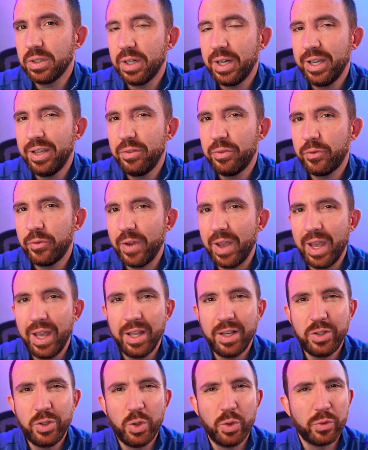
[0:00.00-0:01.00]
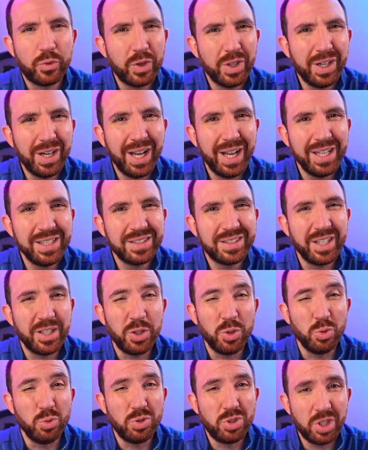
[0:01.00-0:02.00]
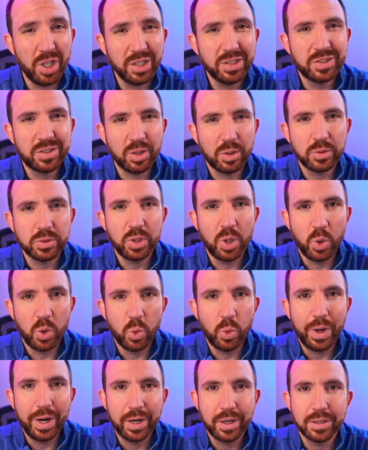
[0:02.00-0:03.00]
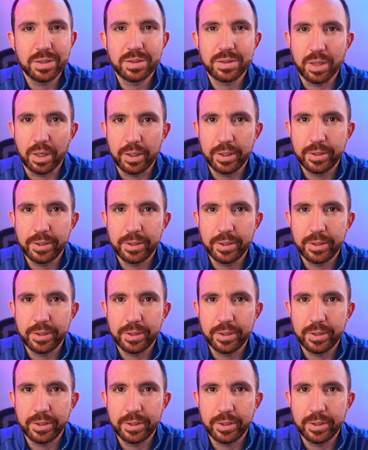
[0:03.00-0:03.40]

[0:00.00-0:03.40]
life, and you've realized that you just don't know where to start.